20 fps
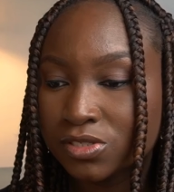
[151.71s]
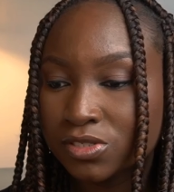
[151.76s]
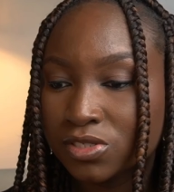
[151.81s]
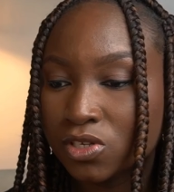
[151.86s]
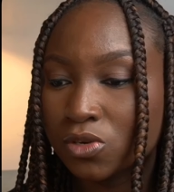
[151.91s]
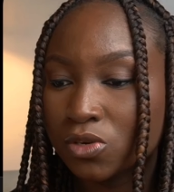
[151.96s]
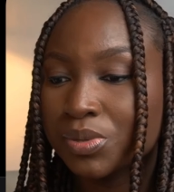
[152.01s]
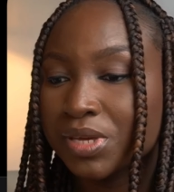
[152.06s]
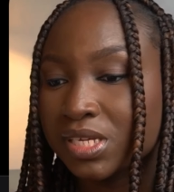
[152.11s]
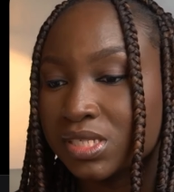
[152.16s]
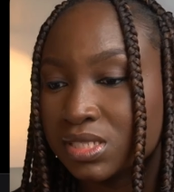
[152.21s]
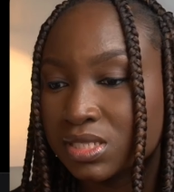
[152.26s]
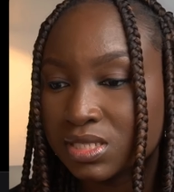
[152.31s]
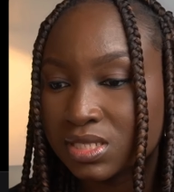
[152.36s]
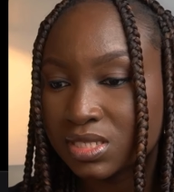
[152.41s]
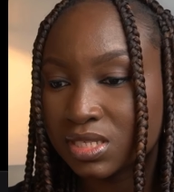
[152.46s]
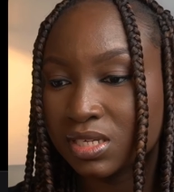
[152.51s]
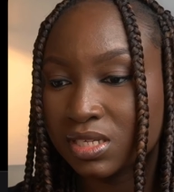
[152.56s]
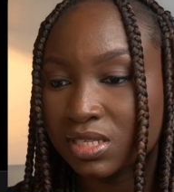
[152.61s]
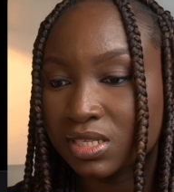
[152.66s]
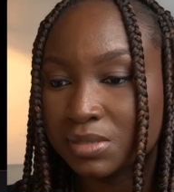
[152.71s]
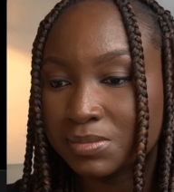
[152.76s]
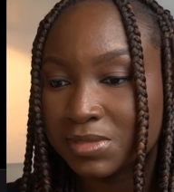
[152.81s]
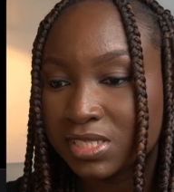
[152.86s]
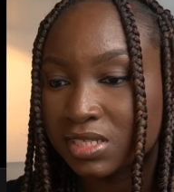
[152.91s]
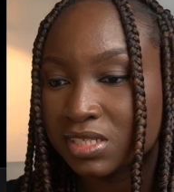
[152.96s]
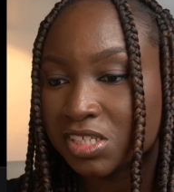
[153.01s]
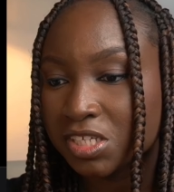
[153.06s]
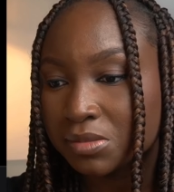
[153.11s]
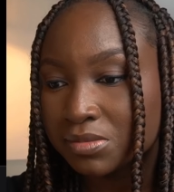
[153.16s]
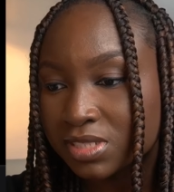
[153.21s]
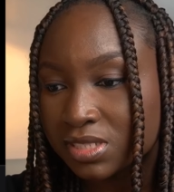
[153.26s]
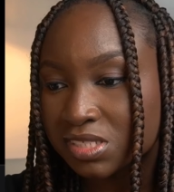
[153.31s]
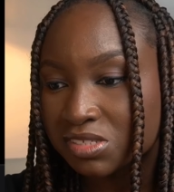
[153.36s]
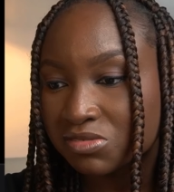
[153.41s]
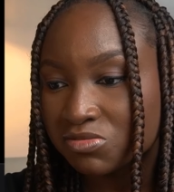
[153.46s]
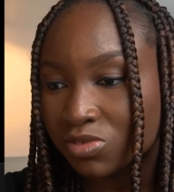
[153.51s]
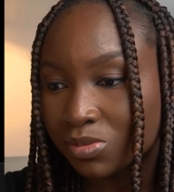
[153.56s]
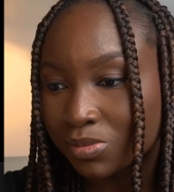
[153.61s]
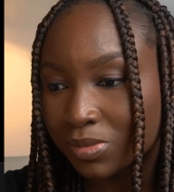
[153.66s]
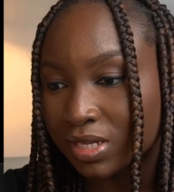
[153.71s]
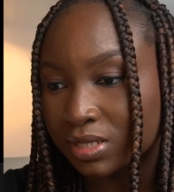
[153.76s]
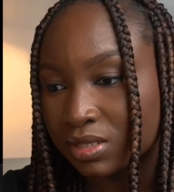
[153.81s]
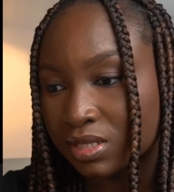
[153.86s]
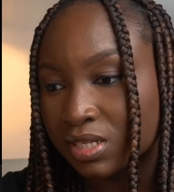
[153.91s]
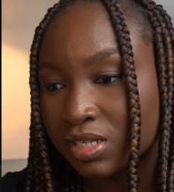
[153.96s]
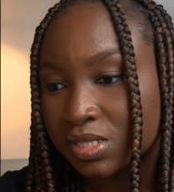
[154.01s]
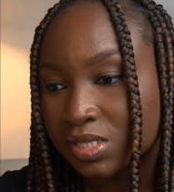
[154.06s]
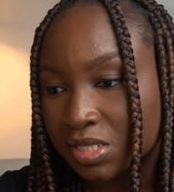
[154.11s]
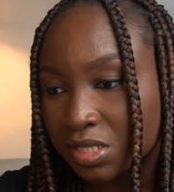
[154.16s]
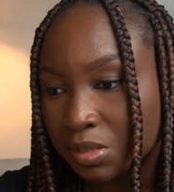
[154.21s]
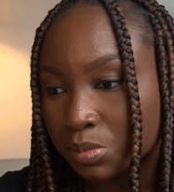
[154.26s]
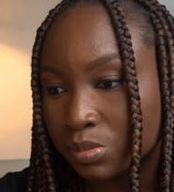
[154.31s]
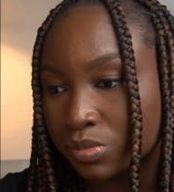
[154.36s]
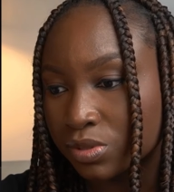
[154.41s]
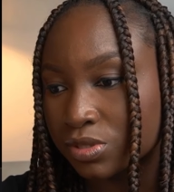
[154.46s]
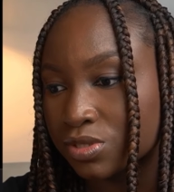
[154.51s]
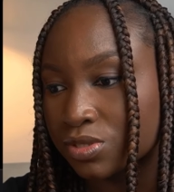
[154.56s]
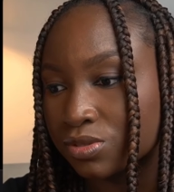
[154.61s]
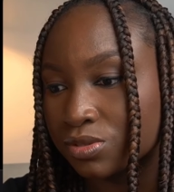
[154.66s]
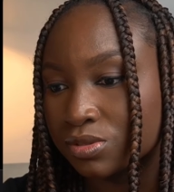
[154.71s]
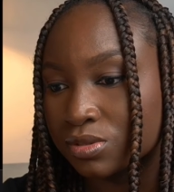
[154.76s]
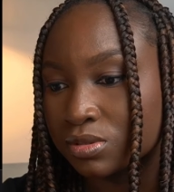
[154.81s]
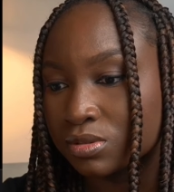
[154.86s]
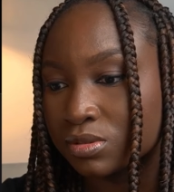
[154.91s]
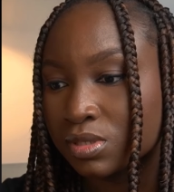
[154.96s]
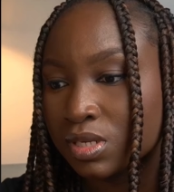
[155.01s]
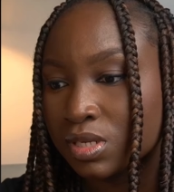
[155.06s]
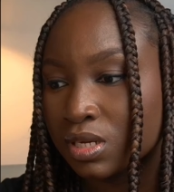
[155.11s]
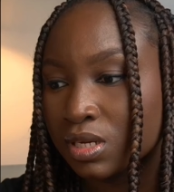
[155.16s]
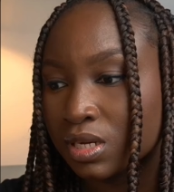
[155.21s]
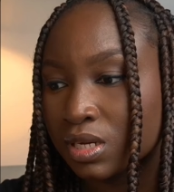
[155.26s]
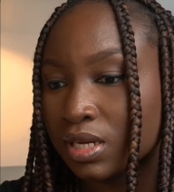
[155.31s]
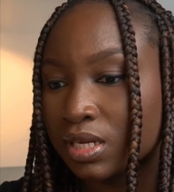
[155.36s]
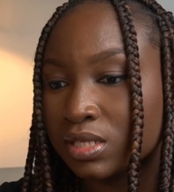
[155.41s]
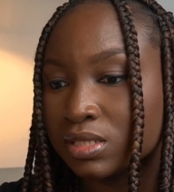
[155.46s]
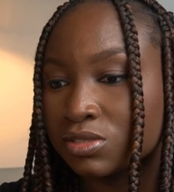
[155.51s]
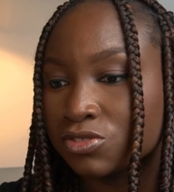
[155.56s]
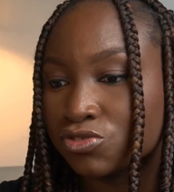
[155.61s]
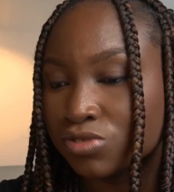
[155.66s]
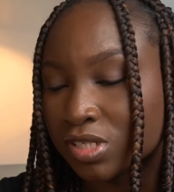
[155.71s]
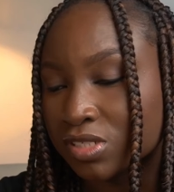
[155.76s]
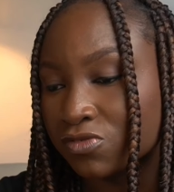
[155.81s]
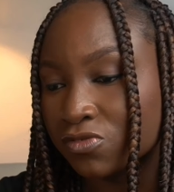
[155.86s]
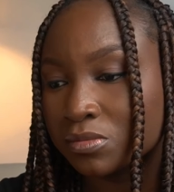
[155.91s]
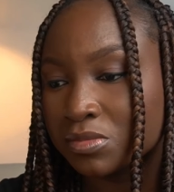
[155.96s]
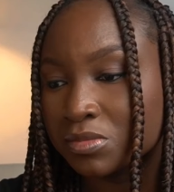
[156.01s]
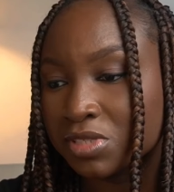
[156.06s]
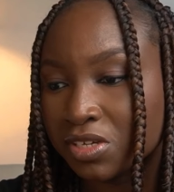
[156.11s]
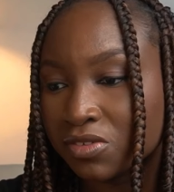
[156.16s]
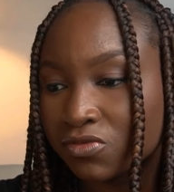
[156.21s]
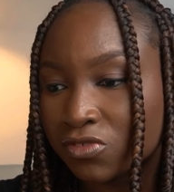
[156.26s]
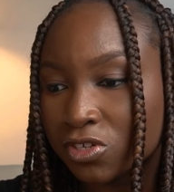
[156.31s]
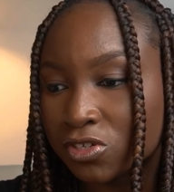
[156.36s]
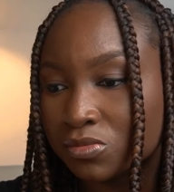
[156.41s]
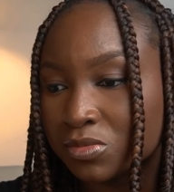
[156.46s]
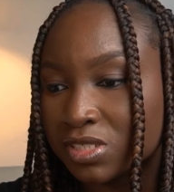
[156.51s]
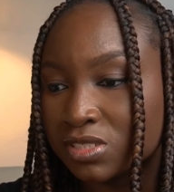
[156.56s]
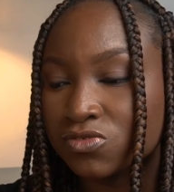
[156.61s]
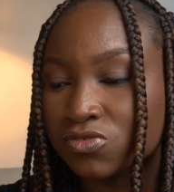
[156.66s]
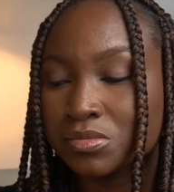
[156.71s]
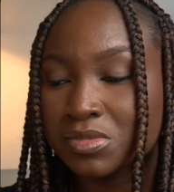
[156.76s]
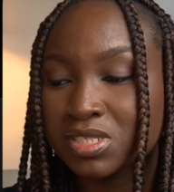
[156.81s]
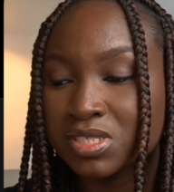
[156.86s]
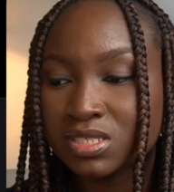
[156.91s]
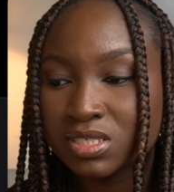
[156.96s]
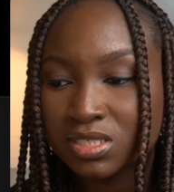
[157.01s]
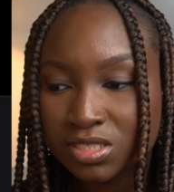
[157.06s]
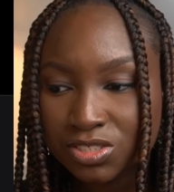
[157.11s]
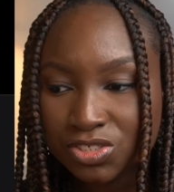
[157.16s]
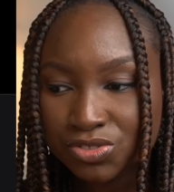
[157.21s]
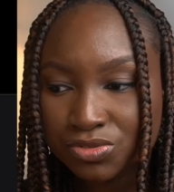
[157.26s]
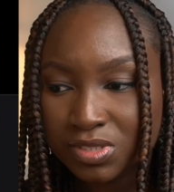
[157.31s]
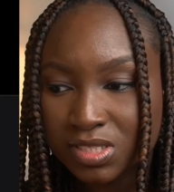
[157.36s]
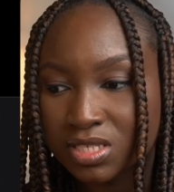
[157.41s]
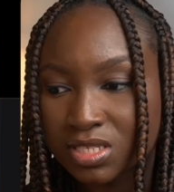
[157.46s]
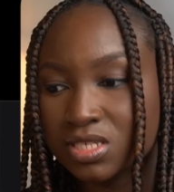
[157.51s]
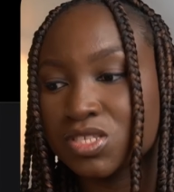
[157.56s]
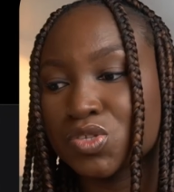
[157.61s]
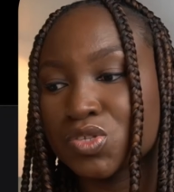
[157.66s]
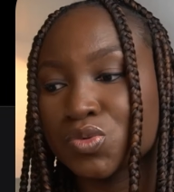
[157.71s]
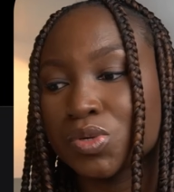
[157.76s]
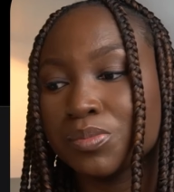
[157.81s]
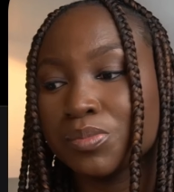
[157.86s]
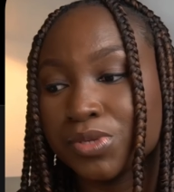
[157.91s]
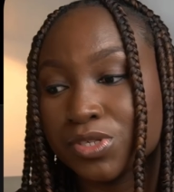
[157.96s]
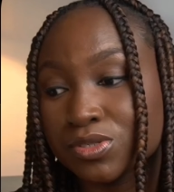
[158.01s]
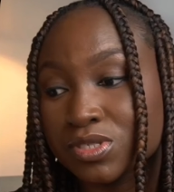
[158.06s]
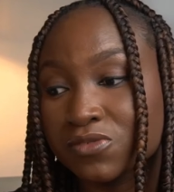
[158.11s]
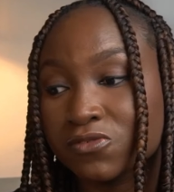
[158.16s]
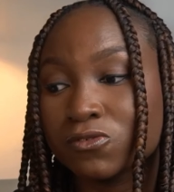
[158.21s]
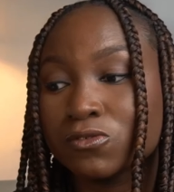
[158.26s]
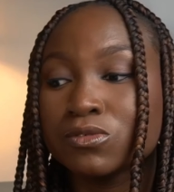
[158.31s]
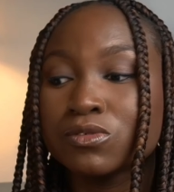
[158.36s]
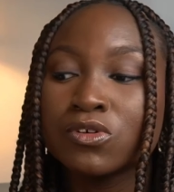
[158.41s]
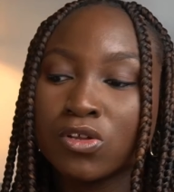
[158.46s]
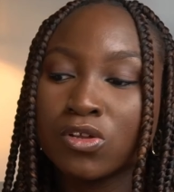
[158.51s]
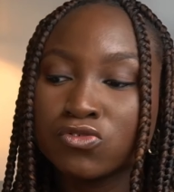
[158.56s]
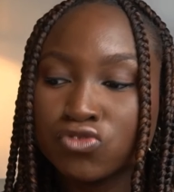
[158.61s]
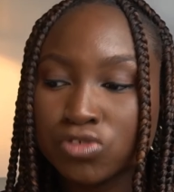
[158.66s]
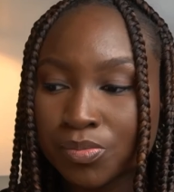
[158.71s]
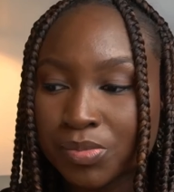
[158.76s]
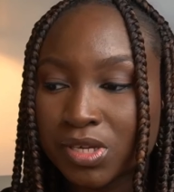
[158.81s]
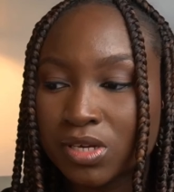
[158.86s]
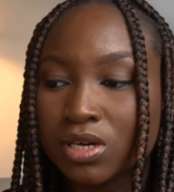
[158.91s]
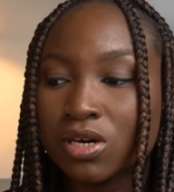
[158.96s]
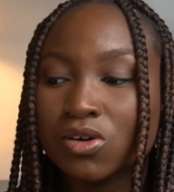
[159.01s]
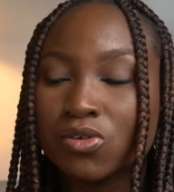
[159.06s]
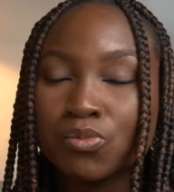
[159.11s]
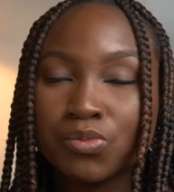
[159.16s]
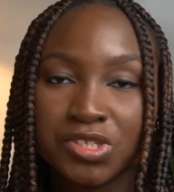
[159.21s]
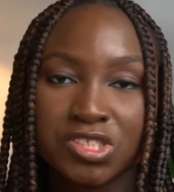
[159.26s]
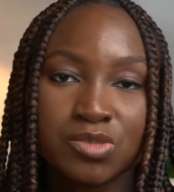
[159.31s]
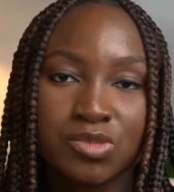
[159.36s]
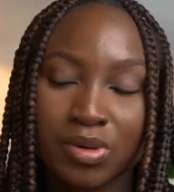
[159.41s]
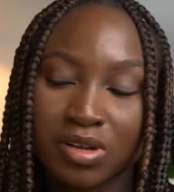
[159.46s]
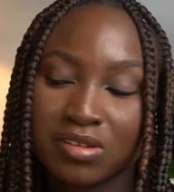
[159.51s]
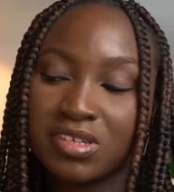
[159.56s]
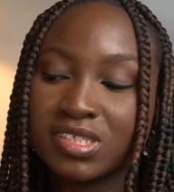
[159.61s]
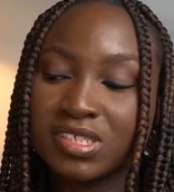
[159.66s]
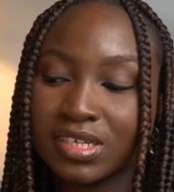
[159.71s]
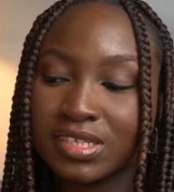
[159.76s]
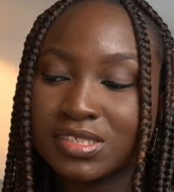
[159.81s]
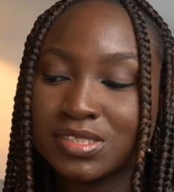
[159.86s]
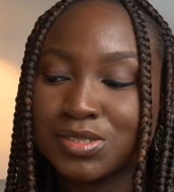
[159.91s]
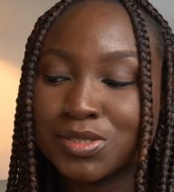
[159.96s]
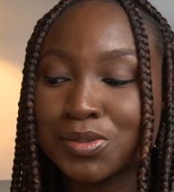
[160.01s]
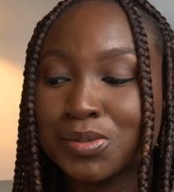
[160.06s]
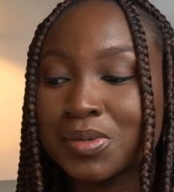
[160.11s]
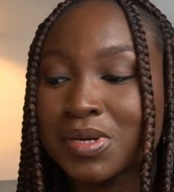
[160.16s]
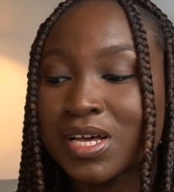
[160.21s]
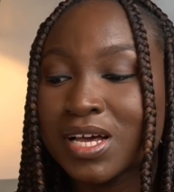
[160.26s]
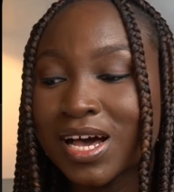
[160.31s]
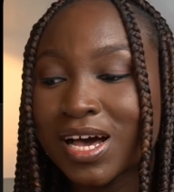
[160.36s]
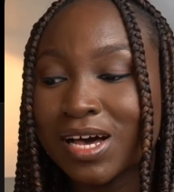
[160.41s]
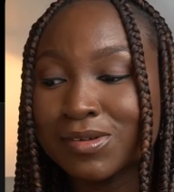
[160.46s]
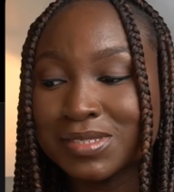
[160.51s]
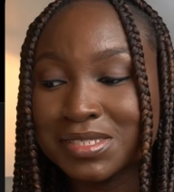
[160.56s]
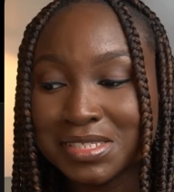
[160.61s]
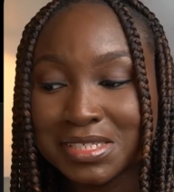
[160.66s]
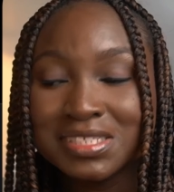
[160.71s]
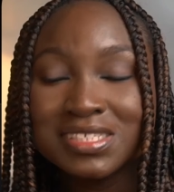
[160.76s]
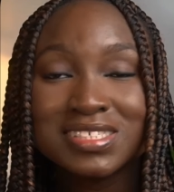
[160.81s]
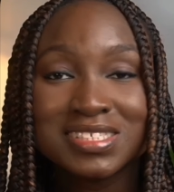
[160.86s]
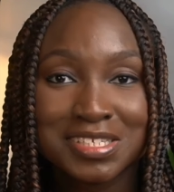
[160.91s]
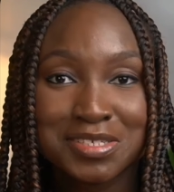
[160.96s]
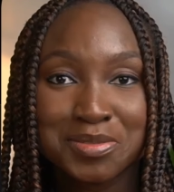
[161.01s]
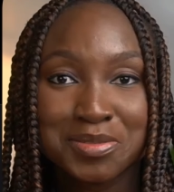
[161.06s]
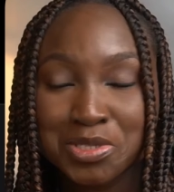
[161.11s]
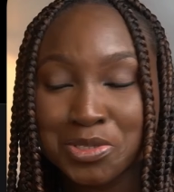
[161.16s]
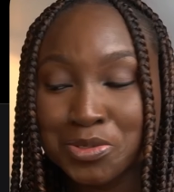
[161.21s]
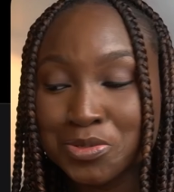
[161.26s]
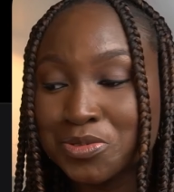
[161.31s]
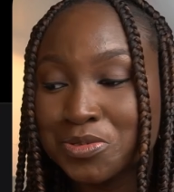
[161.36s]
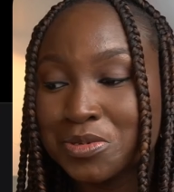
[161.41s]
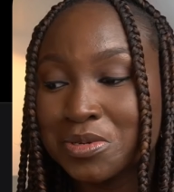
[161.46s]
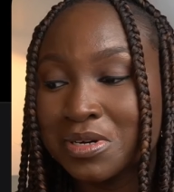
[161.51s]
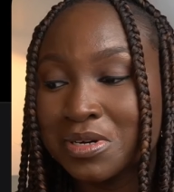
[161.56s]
So I'll paste this in. I'm saying keep the same woman, same bottle, and transform the environment from the city streets into a beautiful tropical beach paradise. So I'll send this into